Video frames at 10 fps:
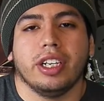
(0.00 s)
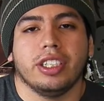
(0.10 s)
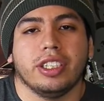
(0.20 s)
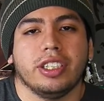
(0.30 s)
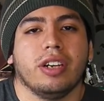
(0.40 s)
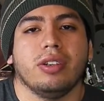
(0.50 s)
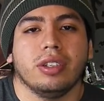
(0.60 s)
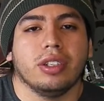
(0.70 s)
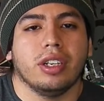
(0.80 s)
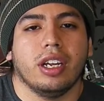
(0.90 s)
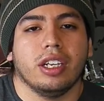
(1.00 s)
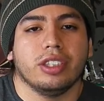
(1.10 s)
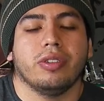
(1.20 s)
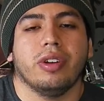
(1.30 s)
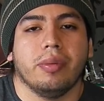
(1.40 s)
they just told a
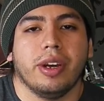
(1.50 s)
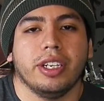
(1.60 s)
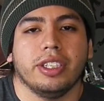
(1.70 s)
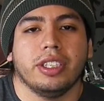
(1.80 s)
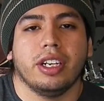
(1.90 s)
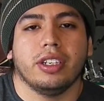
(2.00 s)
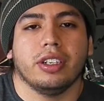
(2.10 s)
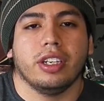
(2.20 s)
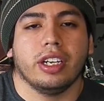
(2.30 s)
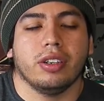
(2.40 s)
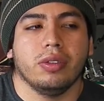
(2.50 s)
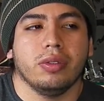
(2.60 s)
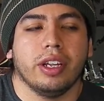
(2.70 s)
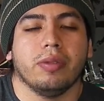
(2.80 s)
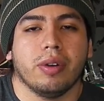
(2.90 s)
story about each other, like
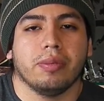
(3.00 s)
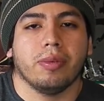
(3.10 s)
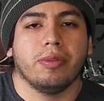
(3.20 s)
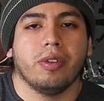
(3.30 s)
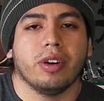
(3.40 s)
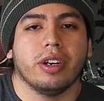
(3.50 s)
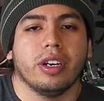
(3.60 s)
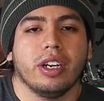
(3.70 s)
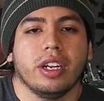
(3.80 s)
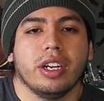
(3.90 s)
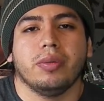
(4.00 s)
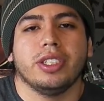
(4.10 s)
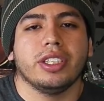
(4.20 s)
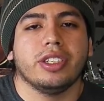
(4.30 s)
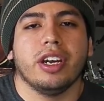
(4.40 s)
who they were before,
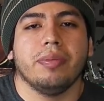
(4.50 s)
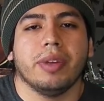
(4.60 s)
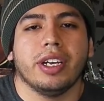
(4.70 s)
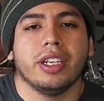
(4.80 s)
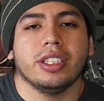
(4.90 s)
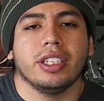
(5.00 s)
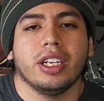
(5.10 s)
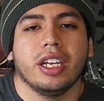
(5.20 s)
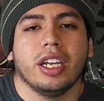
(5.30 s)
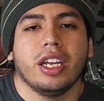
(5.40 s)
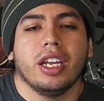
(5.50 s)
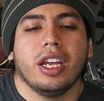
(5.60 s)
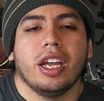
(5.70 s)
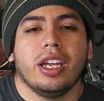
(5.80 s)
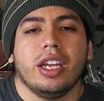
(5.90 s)
which is good because
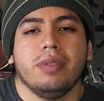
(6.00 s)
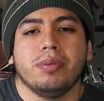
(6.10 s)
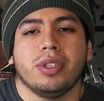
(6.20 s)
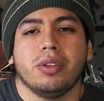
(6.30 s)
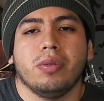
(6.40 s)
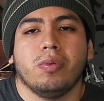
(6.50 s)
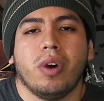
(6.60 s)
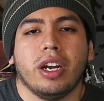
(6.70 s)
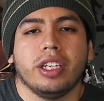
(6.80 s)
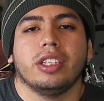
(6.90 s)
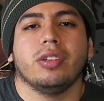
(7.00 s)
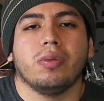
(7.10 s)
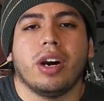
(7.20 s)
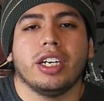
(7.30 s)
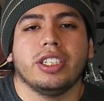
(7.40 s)
it keeps you wanting to
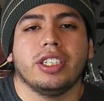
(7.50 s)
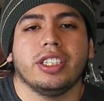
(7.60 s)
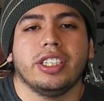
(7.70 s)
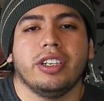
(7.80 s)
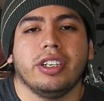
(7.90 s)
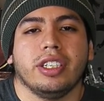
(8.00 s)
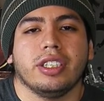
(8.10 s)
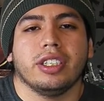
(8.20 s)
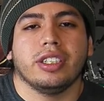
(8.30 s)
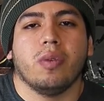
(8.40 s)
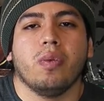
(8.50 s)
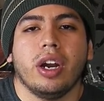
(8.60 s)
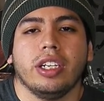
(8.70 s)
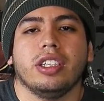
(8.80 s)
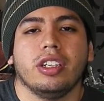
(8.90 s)
watch the series and
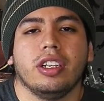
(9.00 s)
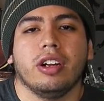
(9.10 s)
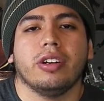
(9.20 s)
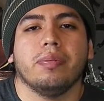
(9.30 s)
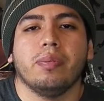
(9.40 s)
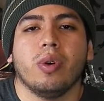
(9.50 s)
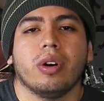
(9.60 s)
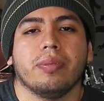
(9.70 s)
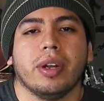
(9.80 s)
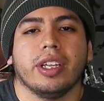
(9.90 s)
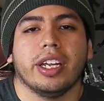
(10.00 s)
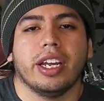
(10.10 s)
wanting to learn more about the